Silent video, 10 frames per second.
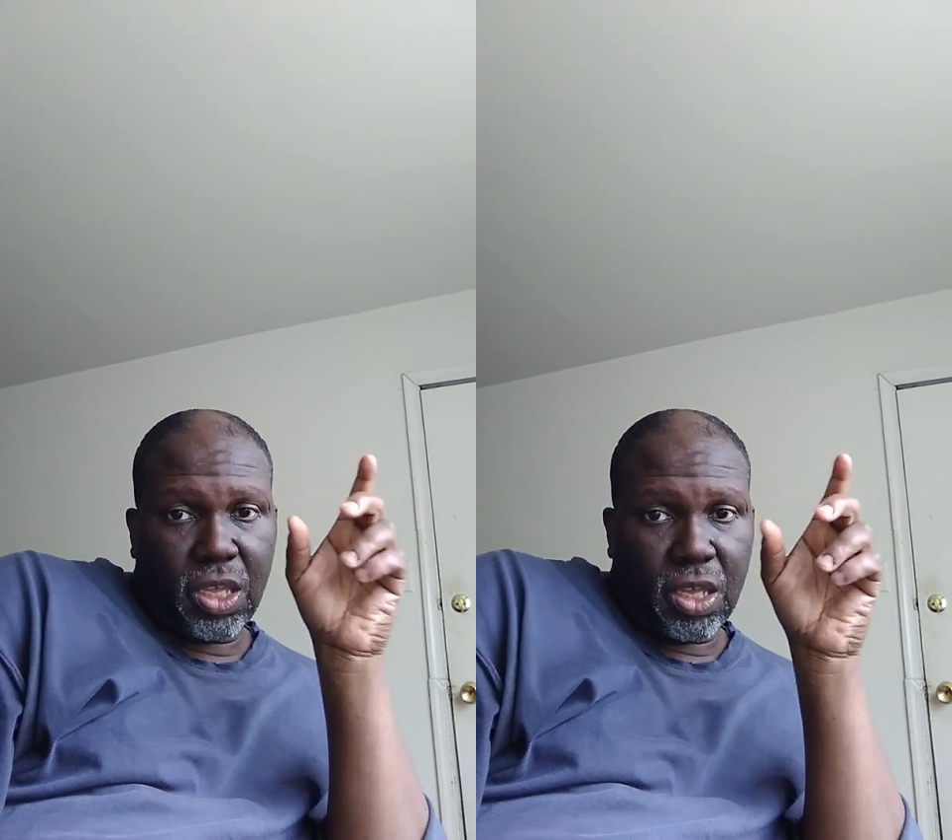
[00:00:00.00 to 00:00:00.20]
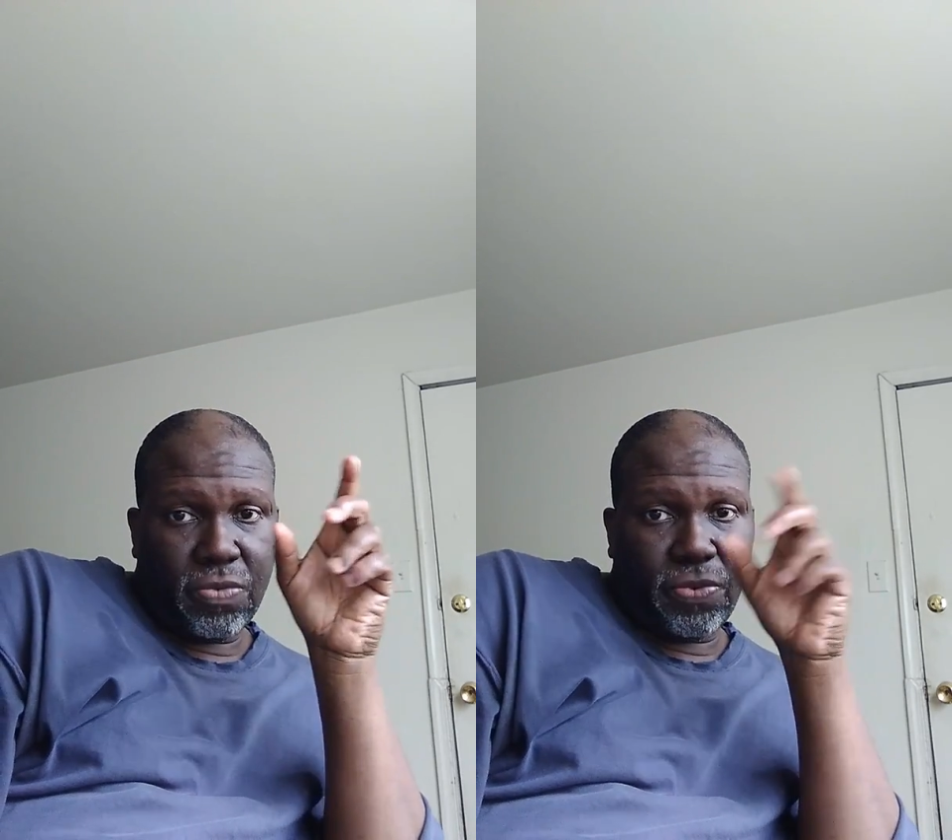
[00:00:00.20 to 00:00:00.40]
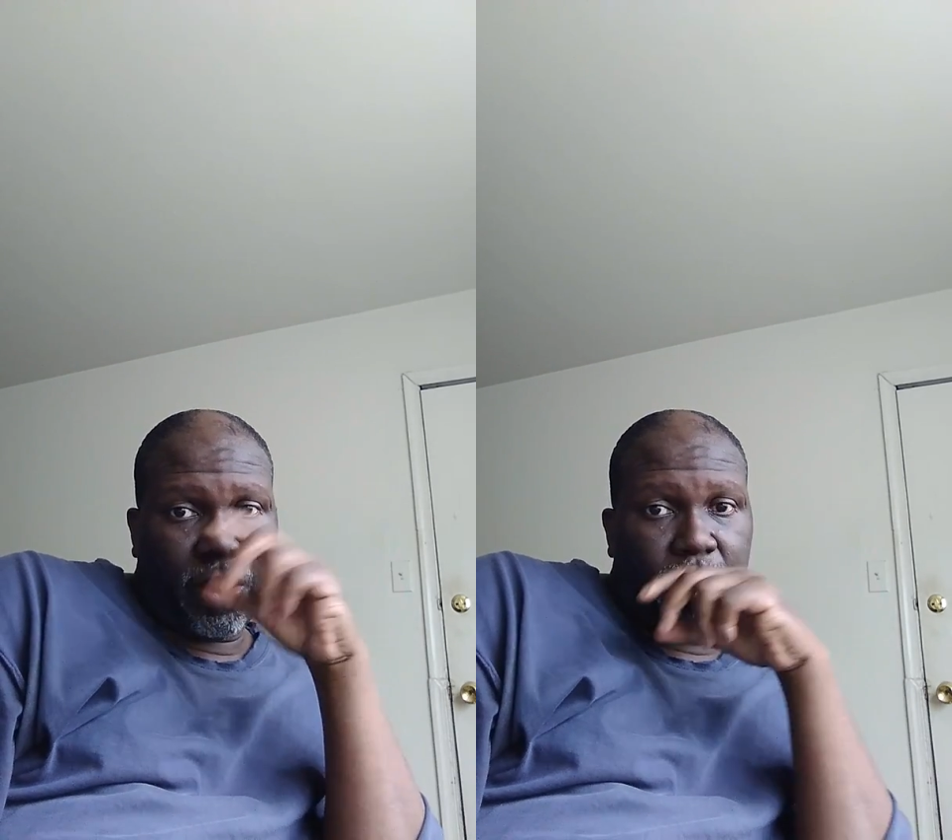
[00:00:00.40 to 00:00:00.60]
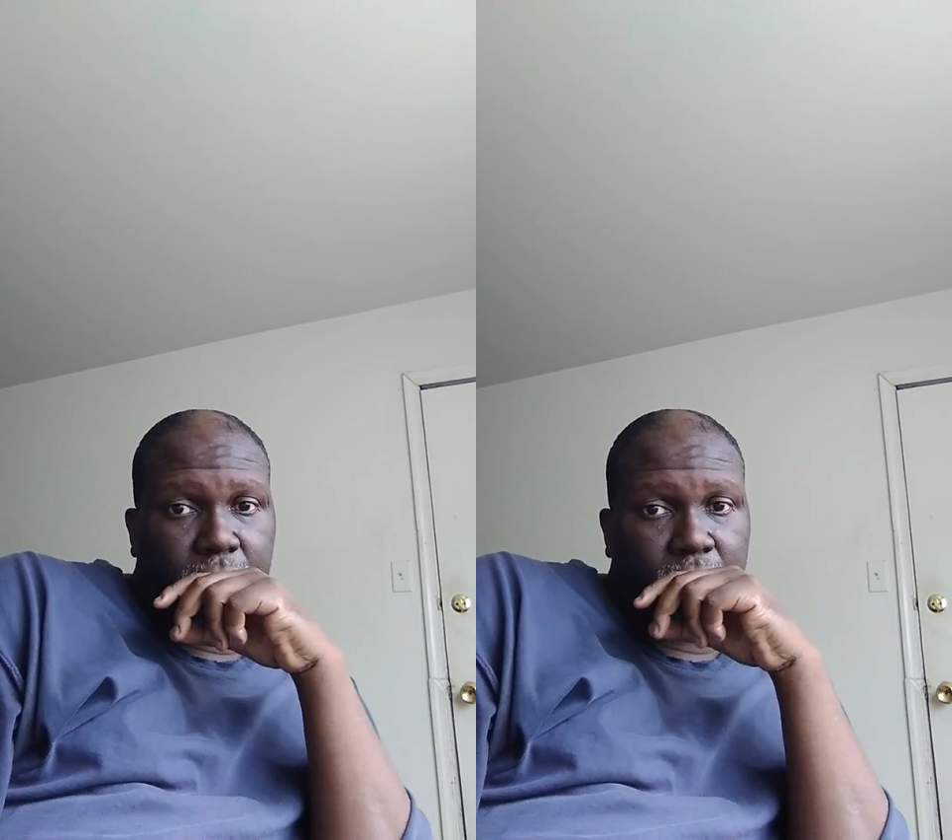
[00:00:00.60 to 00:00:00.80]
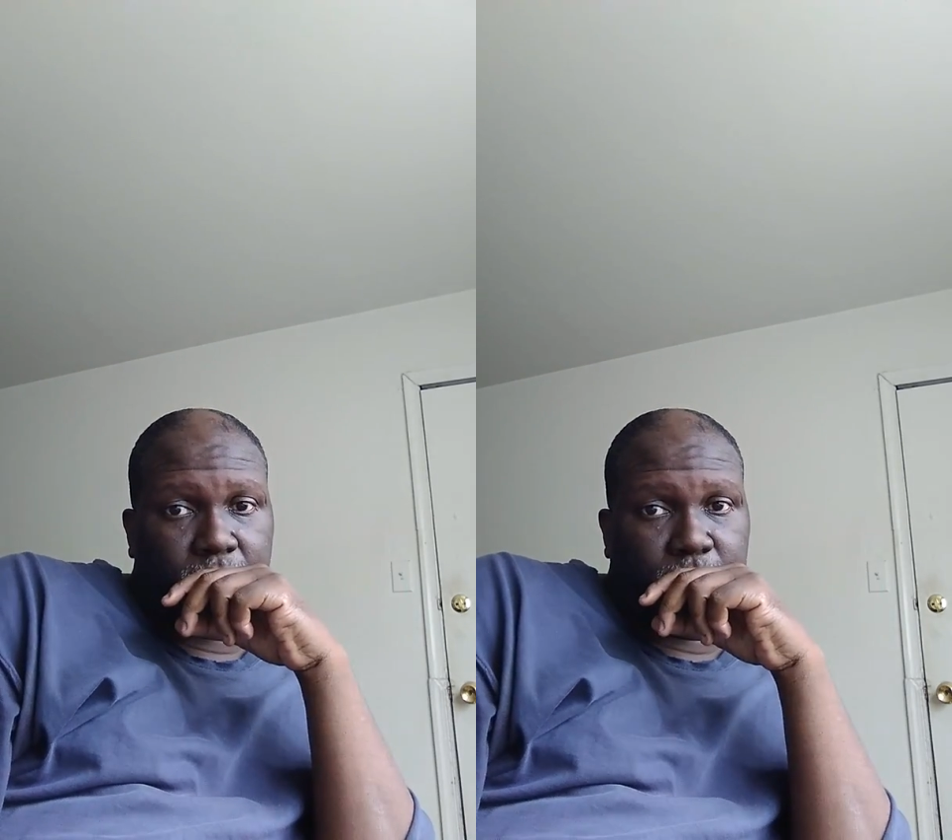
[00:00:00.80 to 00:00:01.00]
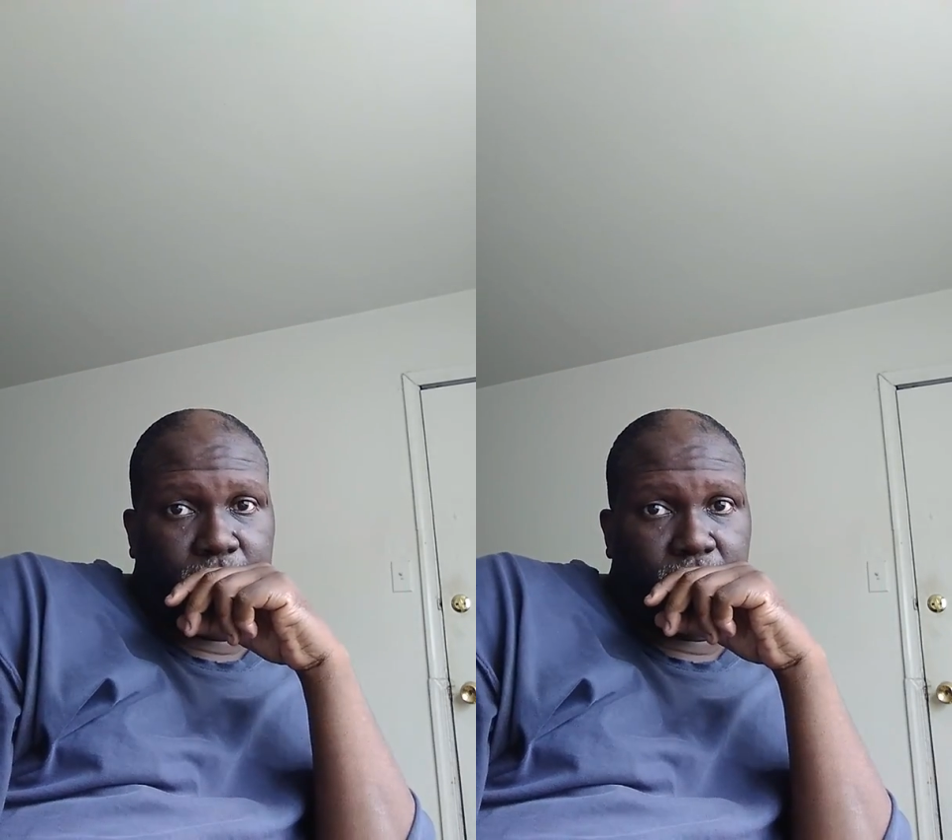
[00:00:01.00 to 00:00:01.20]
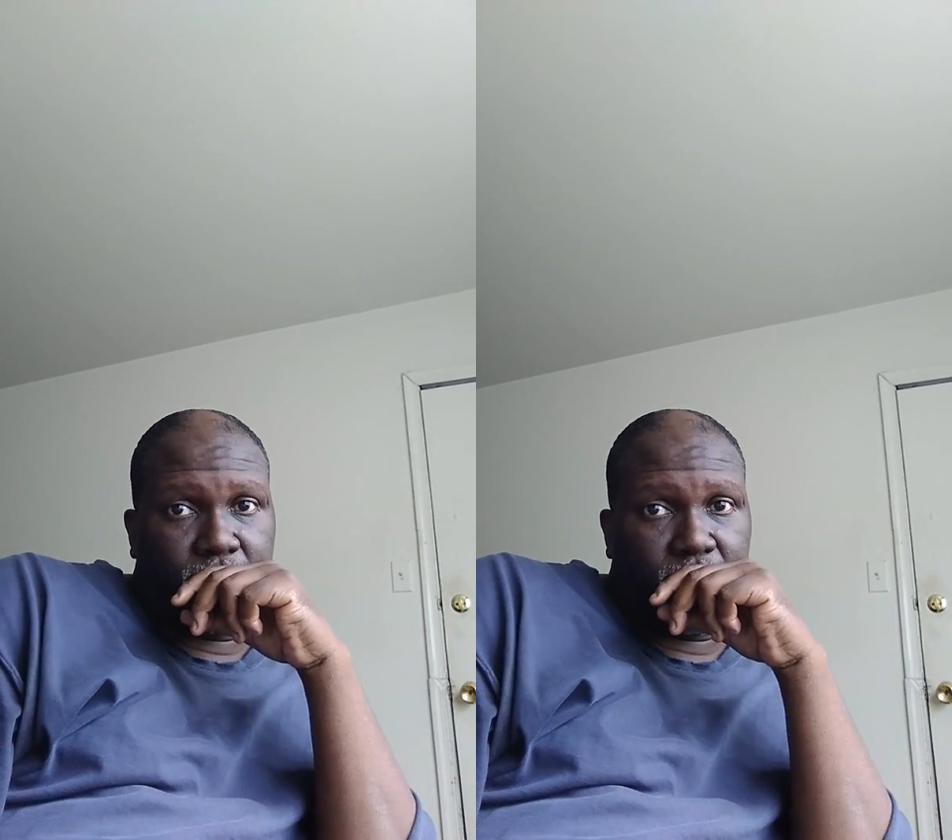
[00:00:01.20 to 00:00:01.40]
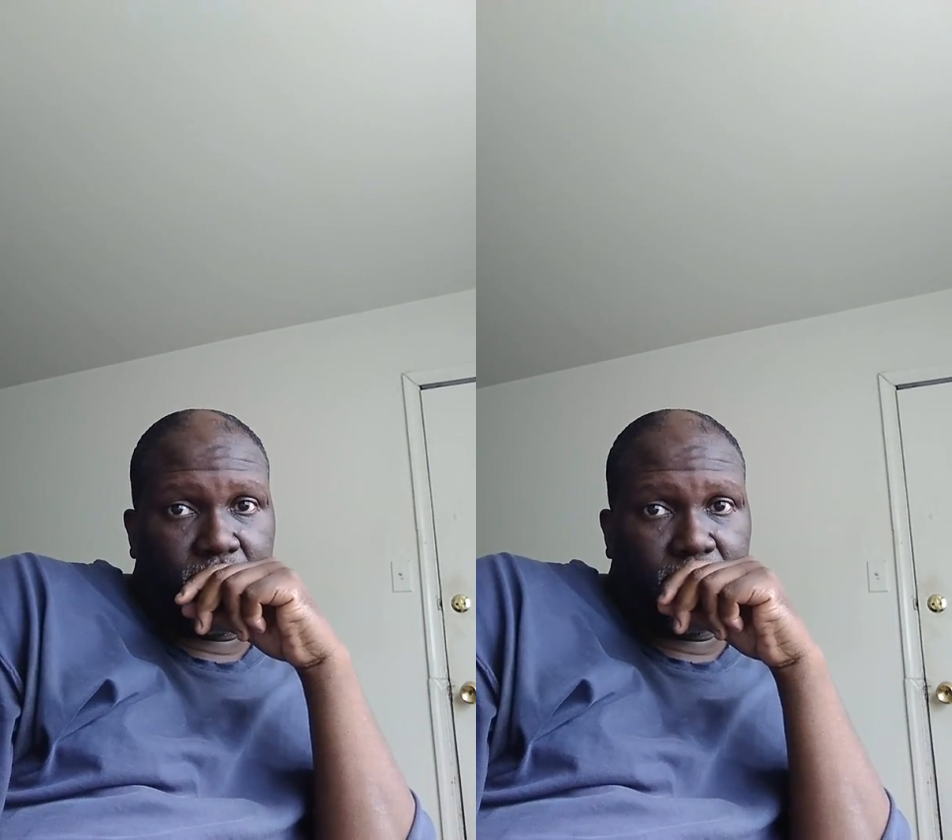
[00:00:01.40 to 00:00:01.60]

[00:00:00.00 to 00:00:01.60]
Very much appreciated.